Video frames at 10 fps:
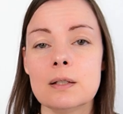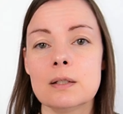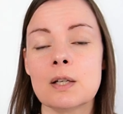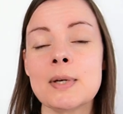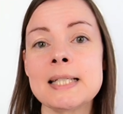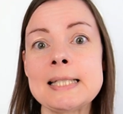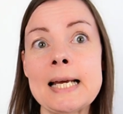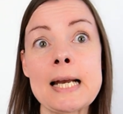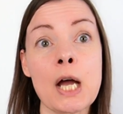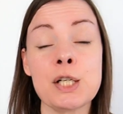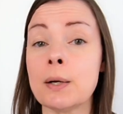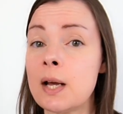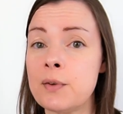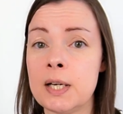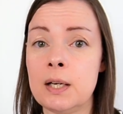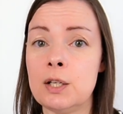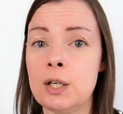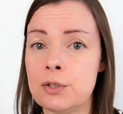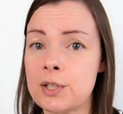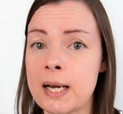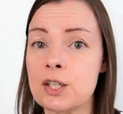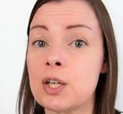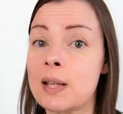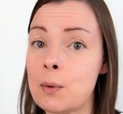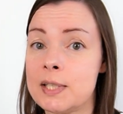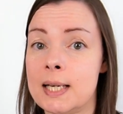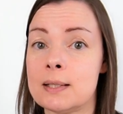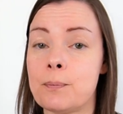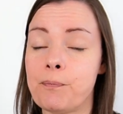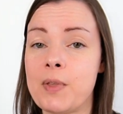So as I said, I don't have any new stash. That was it.